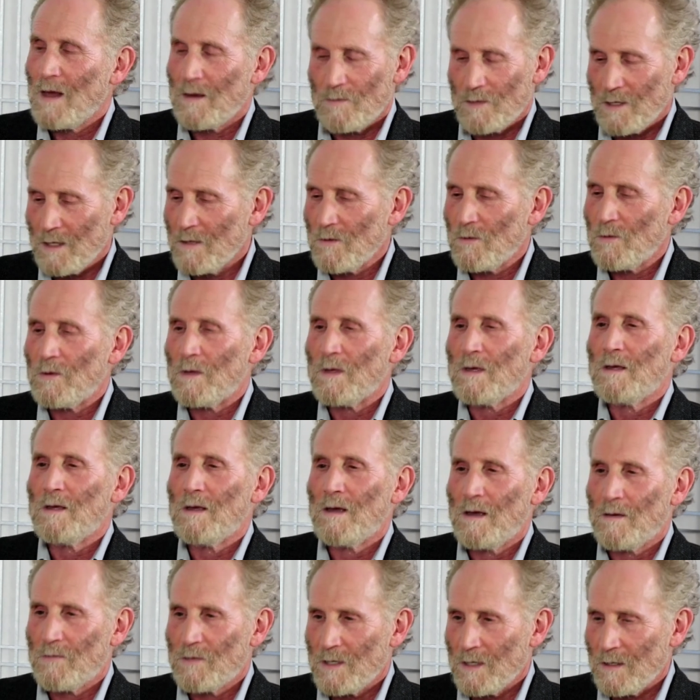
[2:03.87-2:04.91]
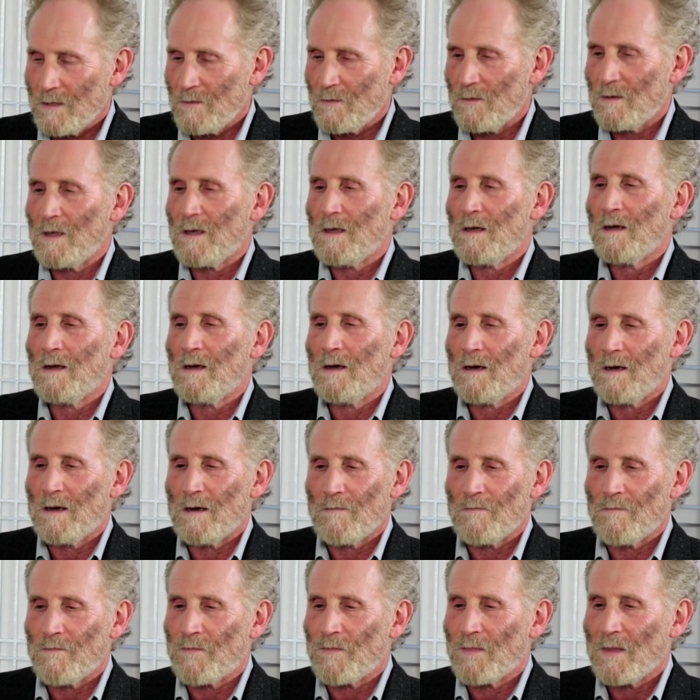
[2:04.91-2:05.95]
Absolutely, absolutely.
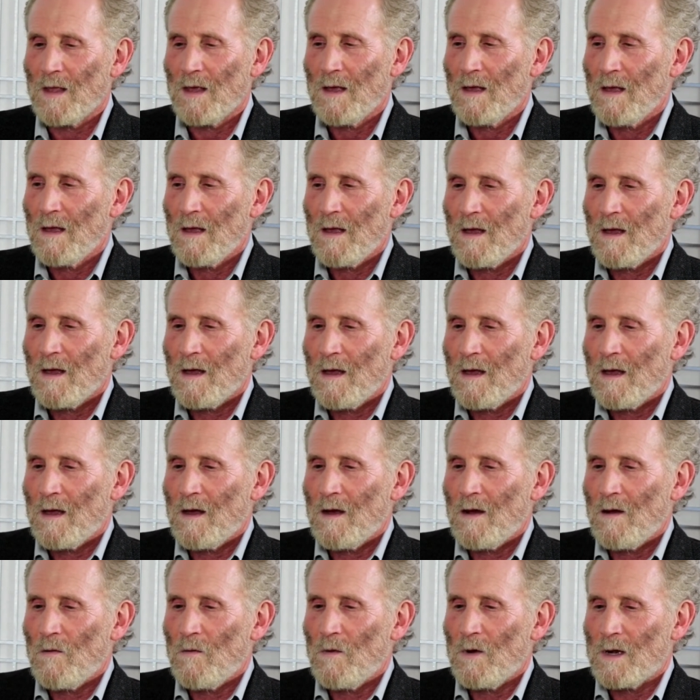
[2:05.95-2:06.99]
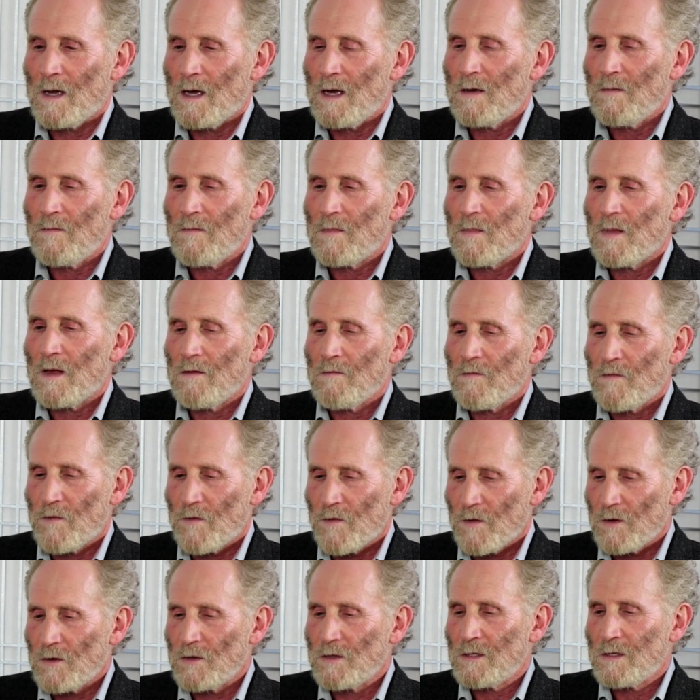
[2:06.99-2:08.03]
Um, when I'm
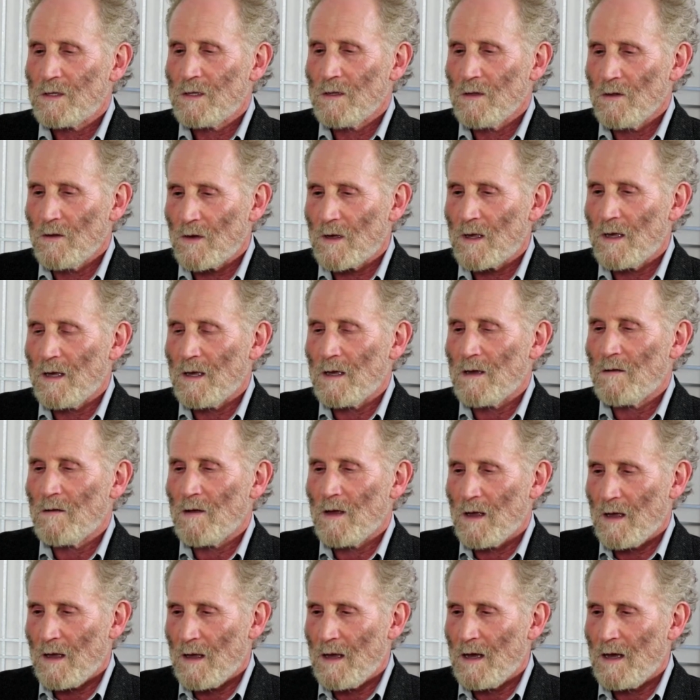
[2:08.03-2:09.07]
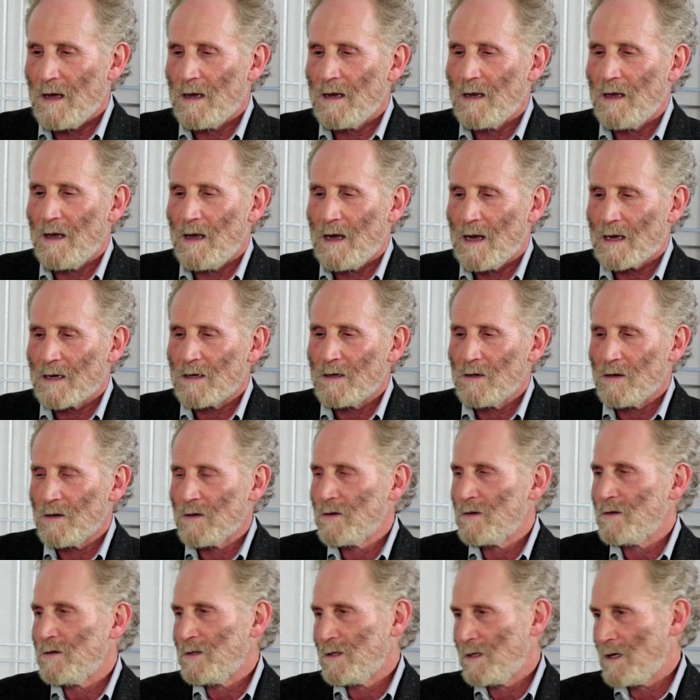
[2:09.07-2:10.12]
first looking at
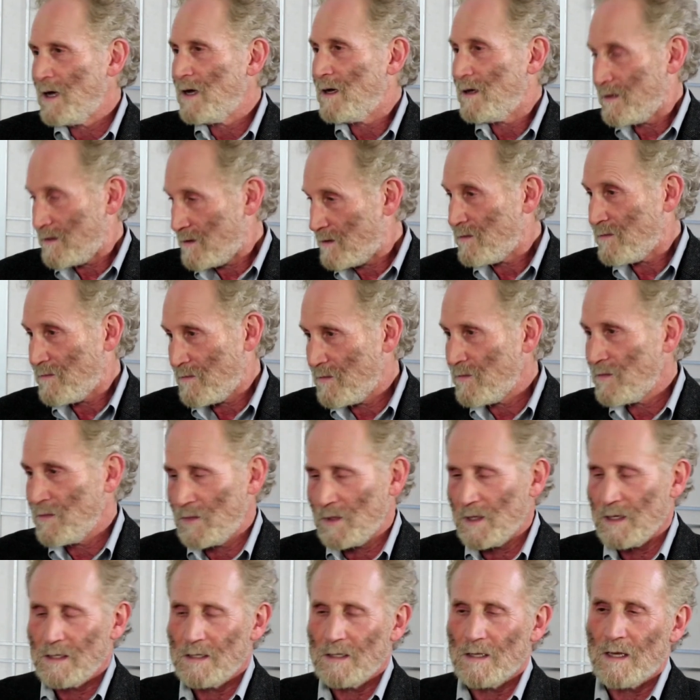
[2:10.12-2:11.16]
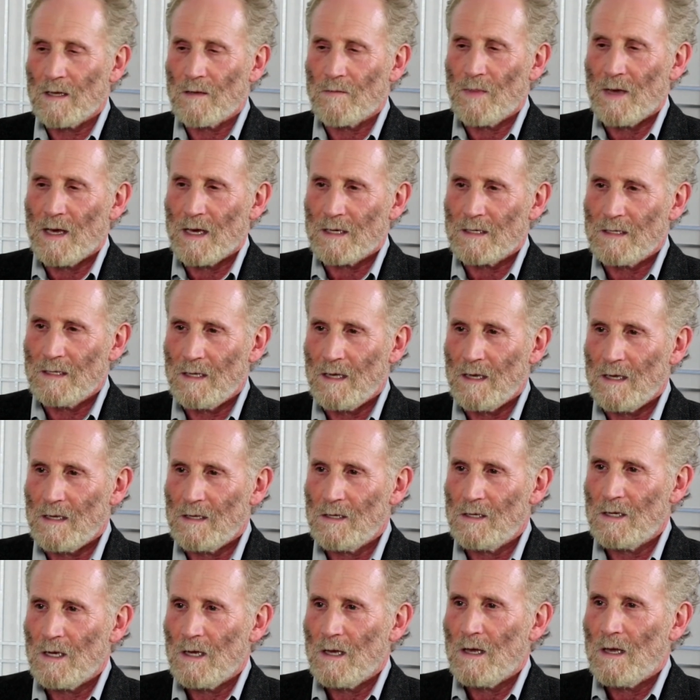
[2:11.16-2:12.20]
actors on a place like
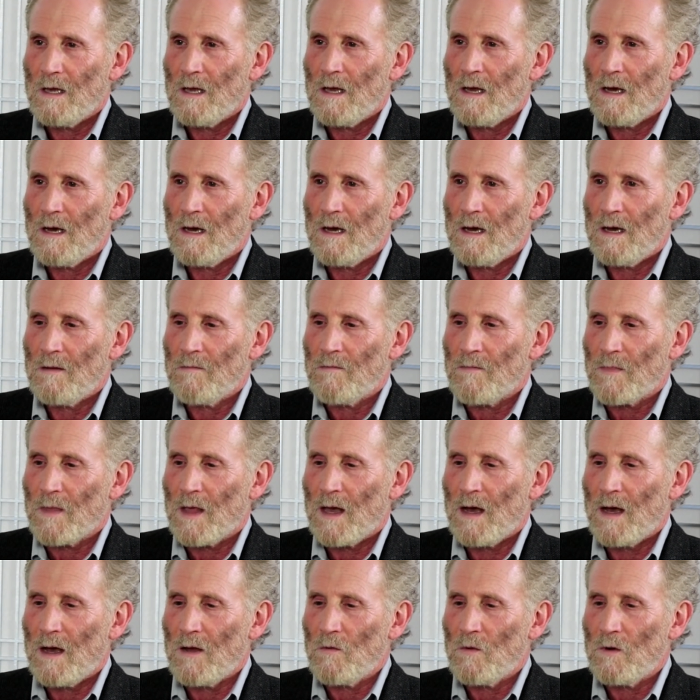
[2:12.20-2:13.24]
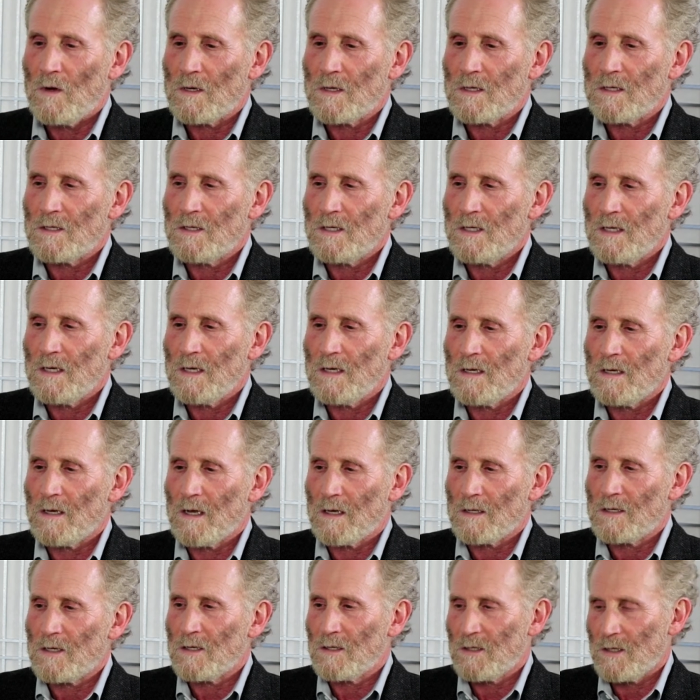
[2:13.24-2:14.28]
Backstage, um, I want to see
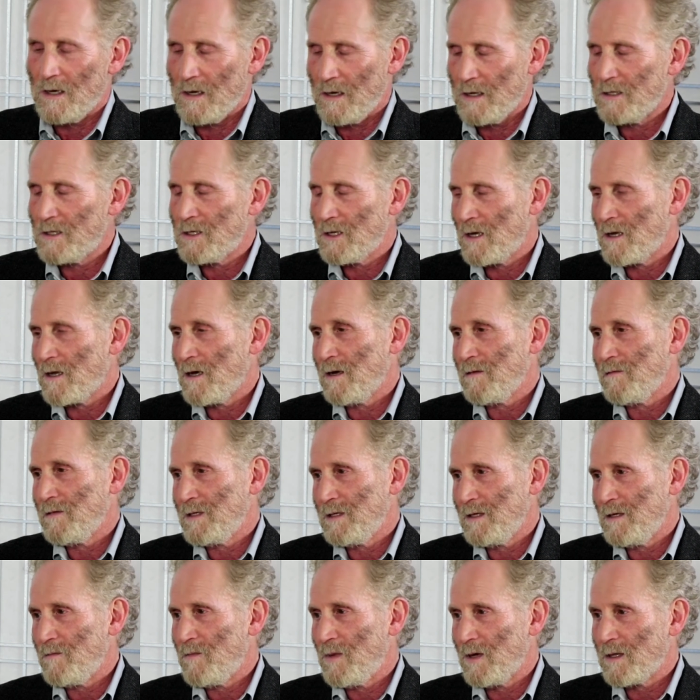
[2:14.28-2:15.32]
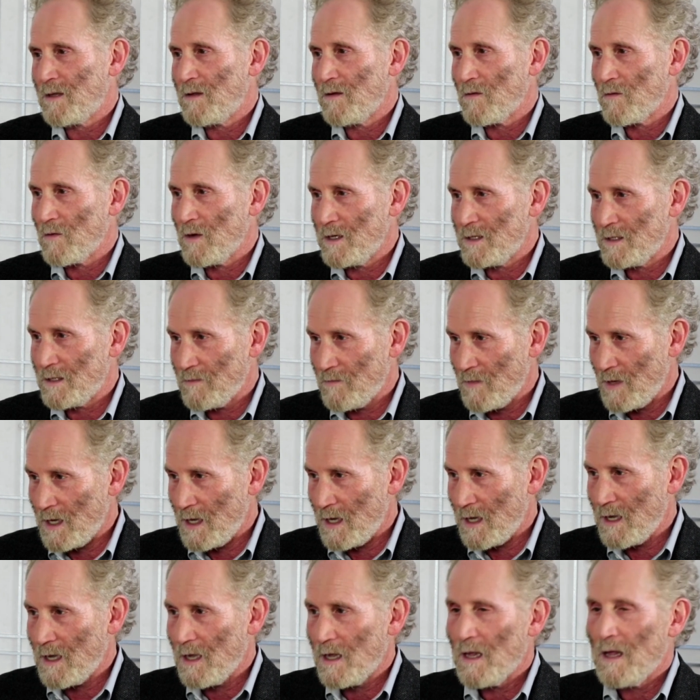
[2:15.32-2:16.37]
not just their headshot, obviously, but their
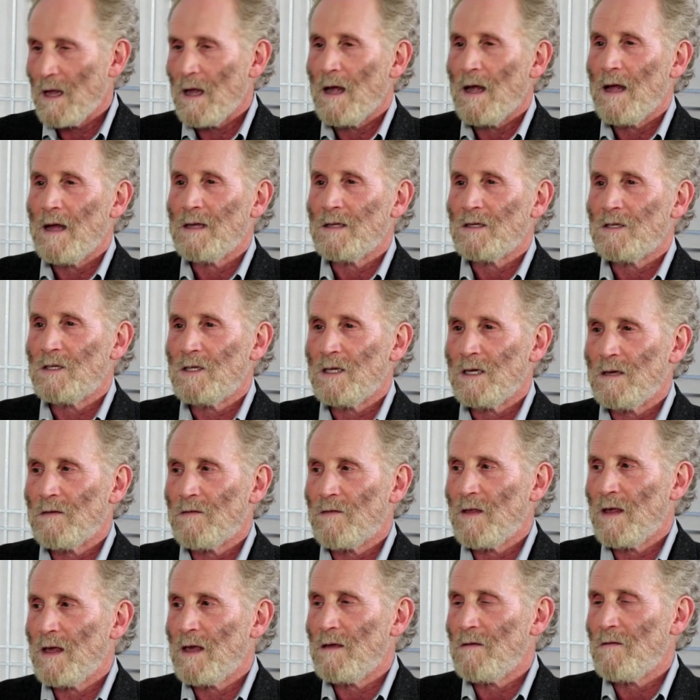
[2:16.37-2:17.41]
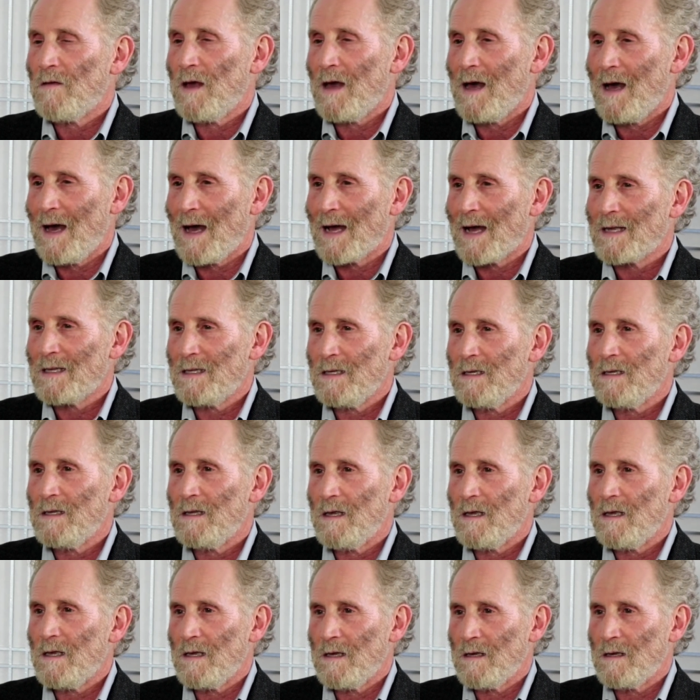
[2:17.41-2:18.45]
resume mm-hmm. and see if they've
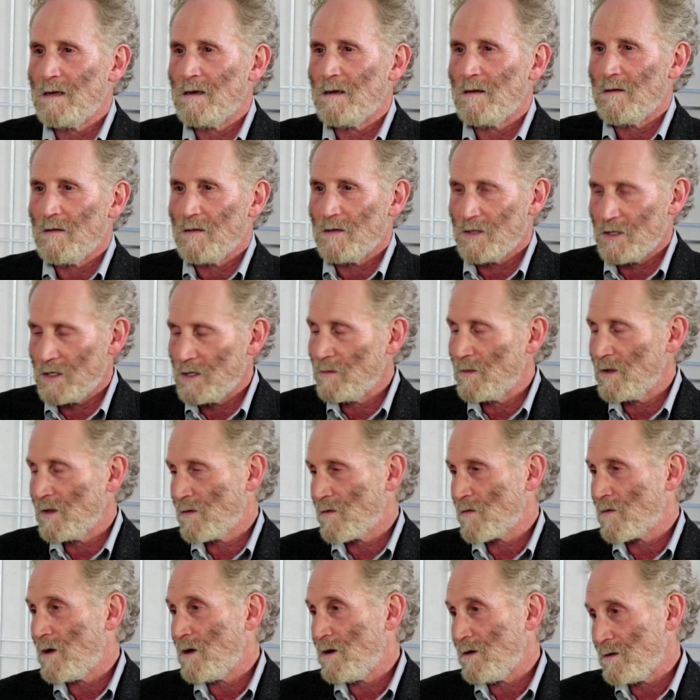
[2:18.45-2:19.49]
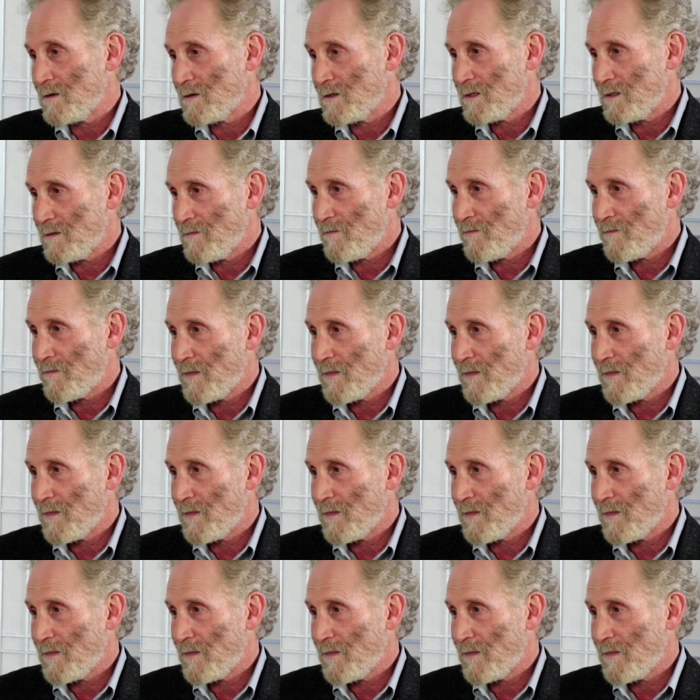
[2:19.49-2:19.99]
acted in similar roles.